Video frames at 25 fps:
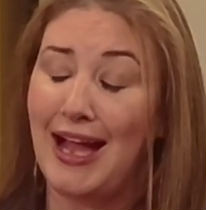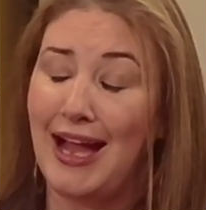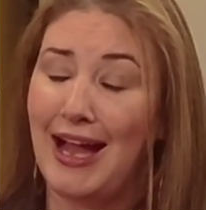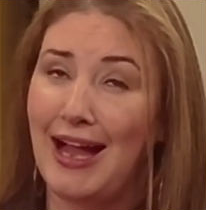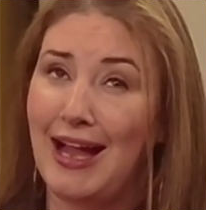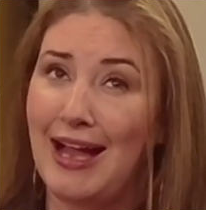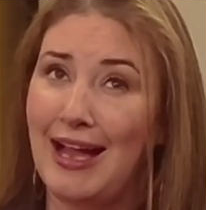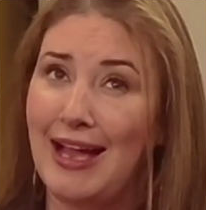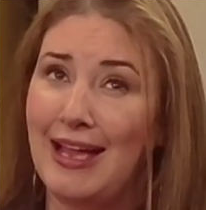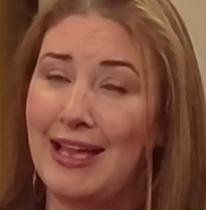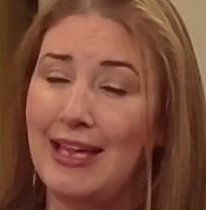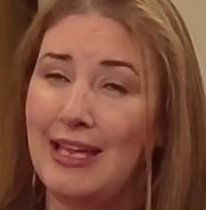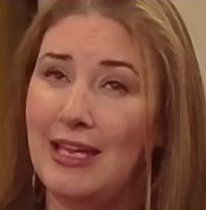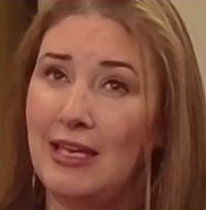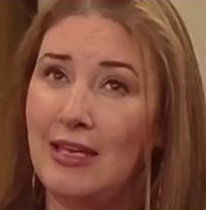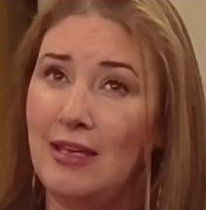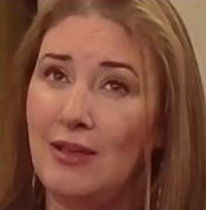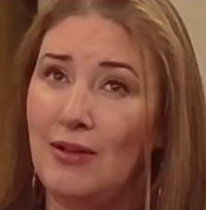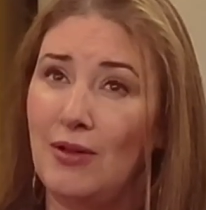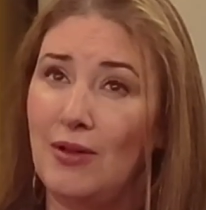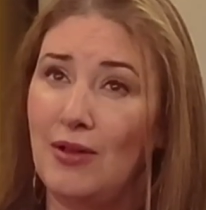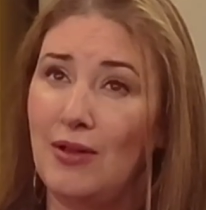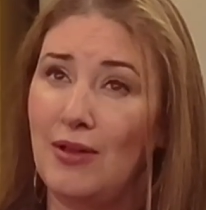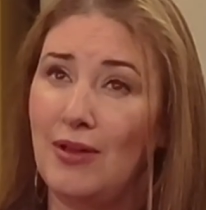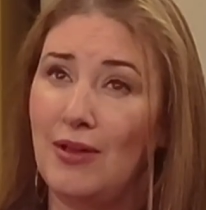
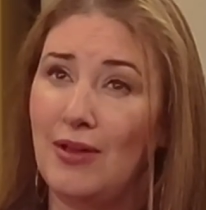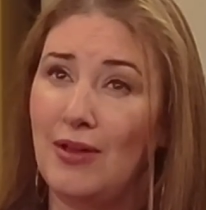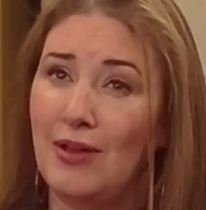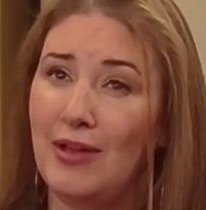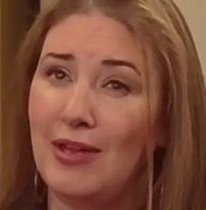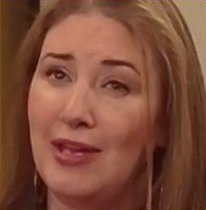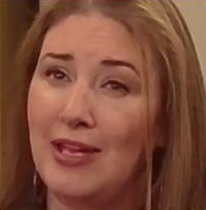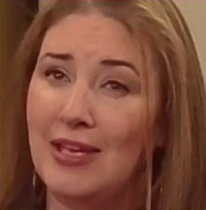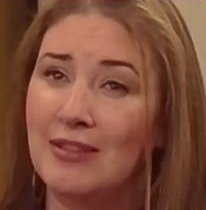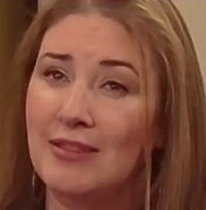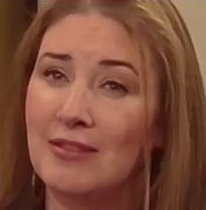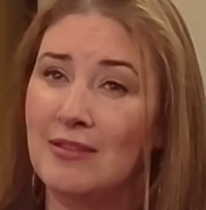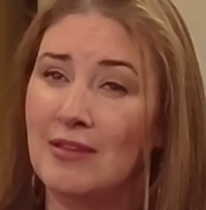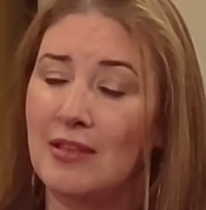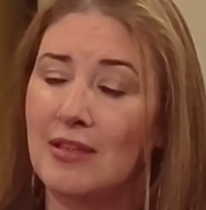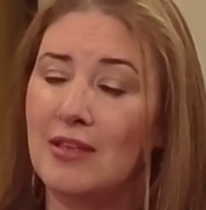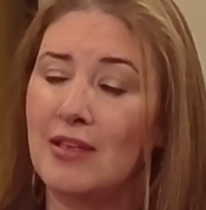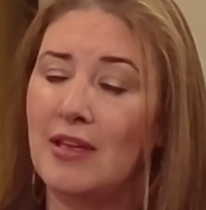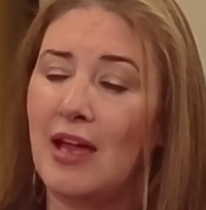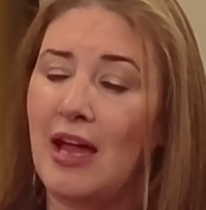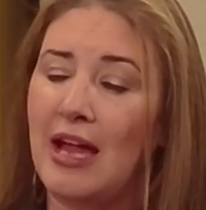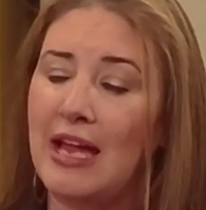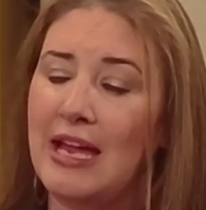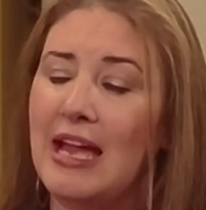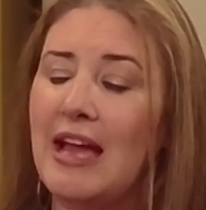I
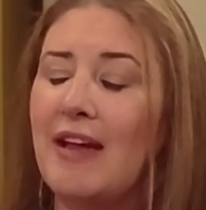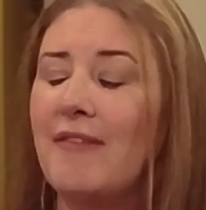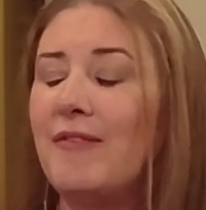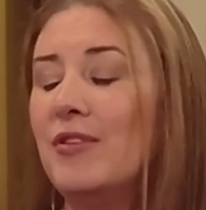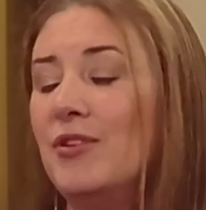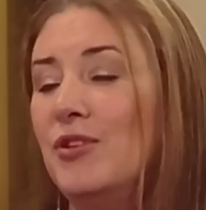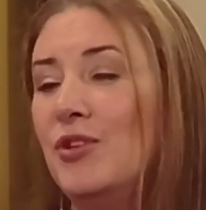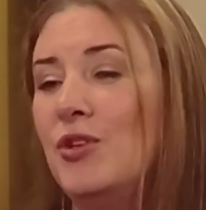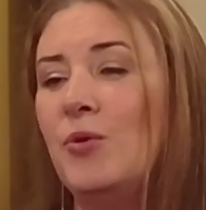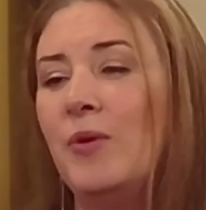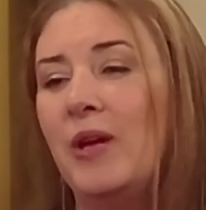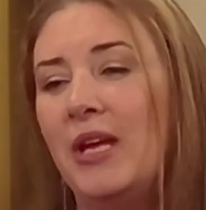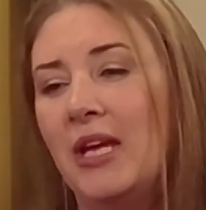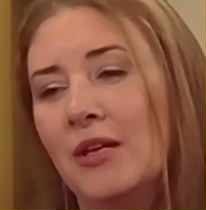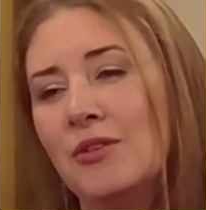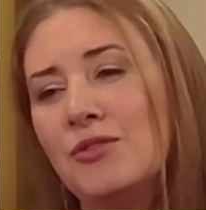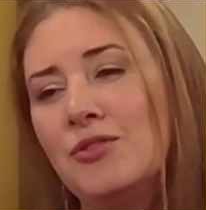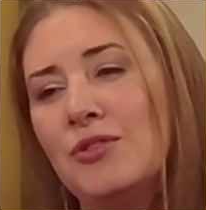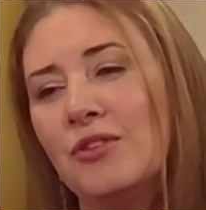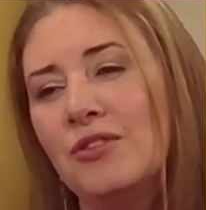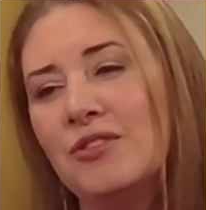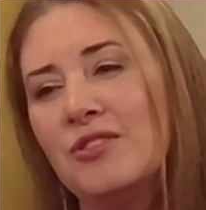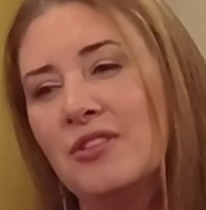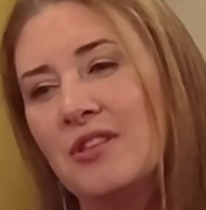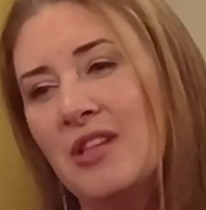have a new
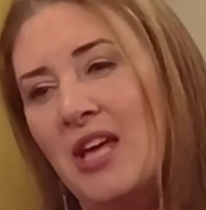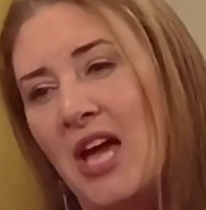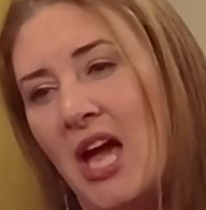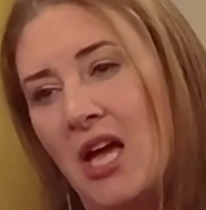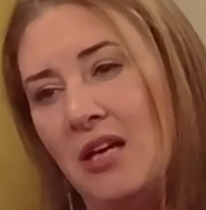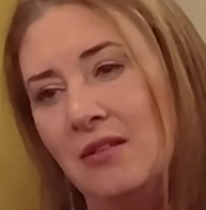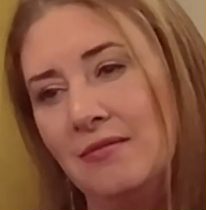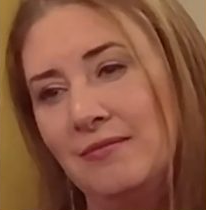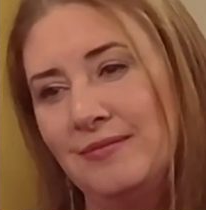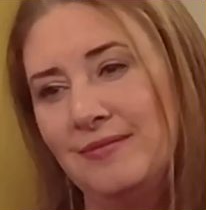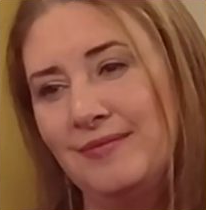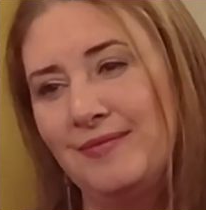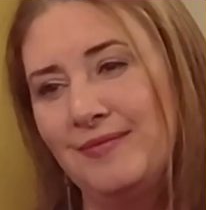answer to that.